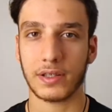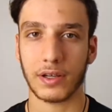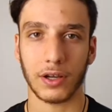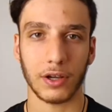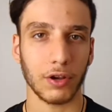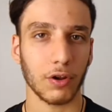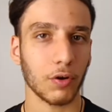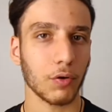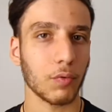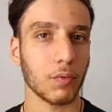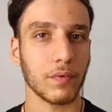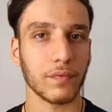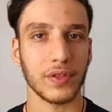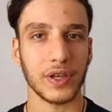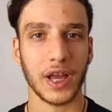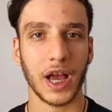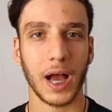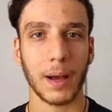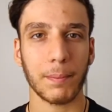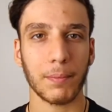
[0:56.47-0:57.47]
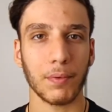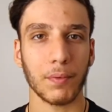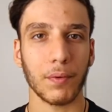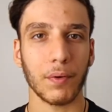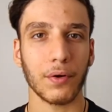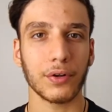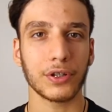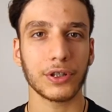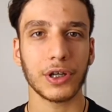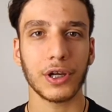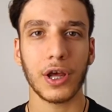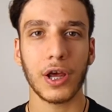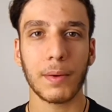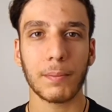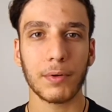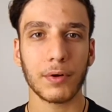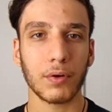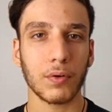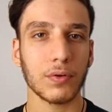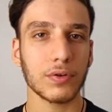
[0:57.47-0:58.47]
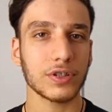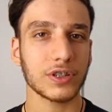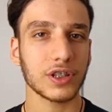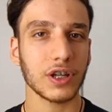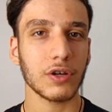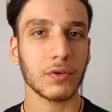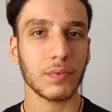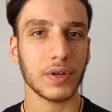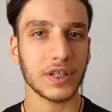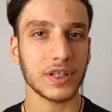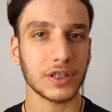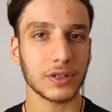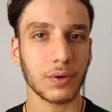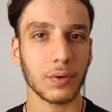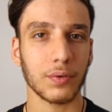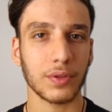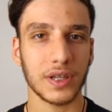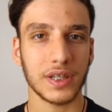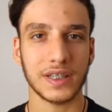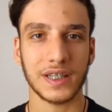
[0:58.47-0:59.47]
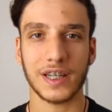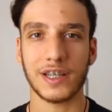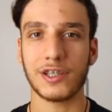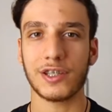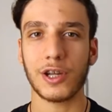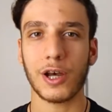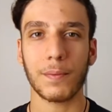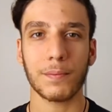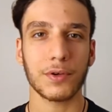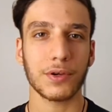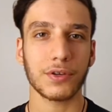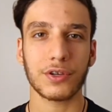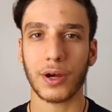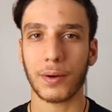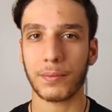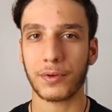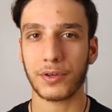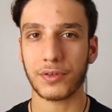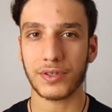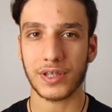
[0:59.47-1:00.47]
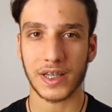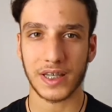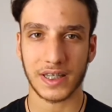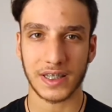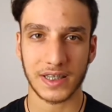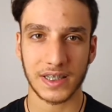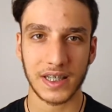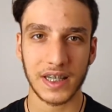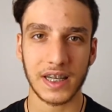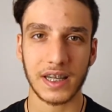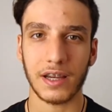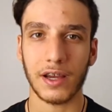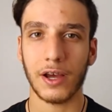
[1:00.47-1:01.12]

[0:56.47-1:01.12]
along with the Apple Watch, but also we saw this in WWDC,